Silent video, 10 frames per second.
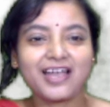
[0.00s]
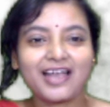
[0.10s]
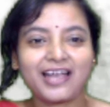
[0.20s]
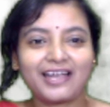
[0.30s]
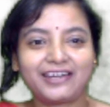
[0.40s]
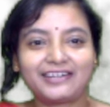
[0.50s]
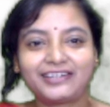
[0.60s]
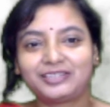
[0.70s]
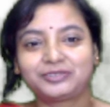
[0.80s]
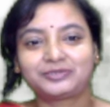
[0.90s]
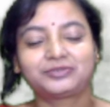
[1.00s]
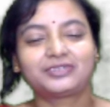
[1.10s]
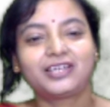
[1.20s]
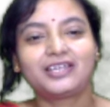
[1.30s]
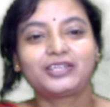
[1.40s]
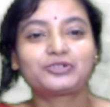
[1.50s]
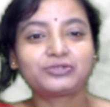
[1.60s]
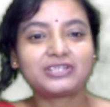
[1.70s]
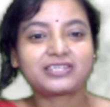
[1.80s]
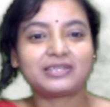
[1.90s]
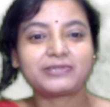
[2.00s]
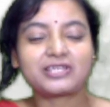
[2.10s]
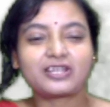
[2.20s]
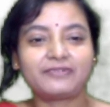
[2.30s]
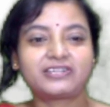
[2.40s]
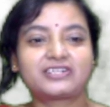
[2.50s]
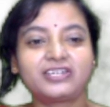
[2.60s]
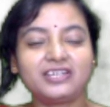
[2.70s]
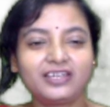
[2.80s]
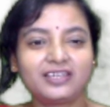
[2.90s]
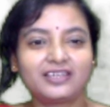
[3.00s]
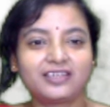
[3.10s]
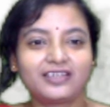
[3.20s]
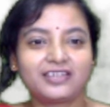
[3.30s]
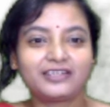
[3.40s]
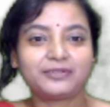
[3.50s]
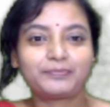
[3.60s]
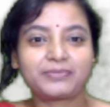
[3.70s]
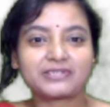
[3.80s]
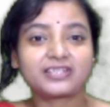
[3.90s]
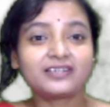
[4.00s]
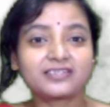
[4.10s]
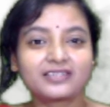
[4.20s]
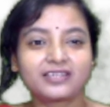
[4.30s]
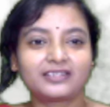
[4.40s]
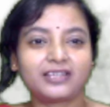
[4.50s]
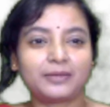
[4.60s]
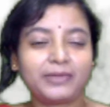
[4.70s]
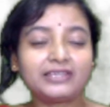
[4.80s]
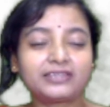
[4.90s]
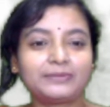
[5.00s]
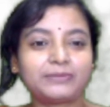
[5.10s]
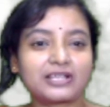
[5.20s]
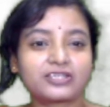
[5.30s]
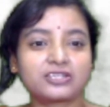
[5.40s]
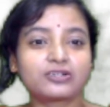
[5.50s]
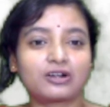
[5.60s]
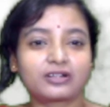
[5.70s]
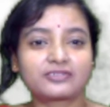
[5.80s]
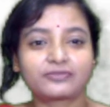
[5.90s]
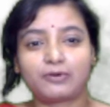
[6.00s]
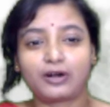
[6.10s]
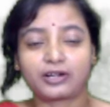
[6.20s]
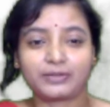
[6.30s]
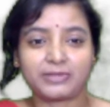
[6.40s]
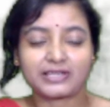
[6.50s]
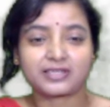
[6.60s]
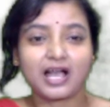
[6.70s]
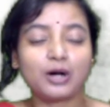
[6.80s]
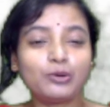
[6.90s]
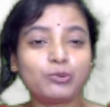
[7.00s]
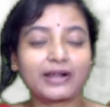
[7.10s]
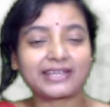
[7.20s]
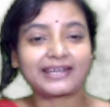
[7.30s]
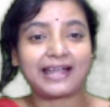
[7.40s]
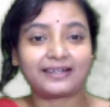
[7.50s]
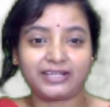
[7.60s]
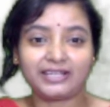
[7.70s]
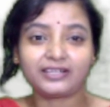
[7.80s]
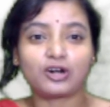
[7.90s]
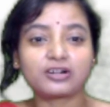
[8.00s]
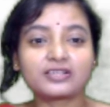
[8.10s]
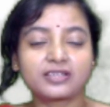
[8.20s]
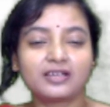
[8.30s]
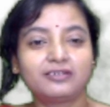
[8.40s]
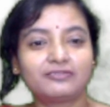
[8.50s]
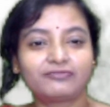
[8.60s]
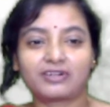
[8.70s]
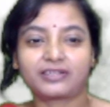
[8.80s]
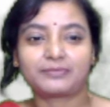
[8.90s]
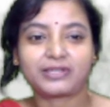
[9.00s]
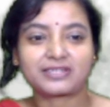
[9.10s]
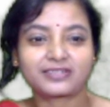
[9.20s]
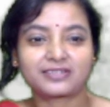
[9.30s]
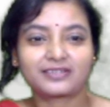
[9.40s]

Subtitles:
And through this imagery of a tree, he represents the main theme, that is God's forgiveness, how one can attain God's forgiveness.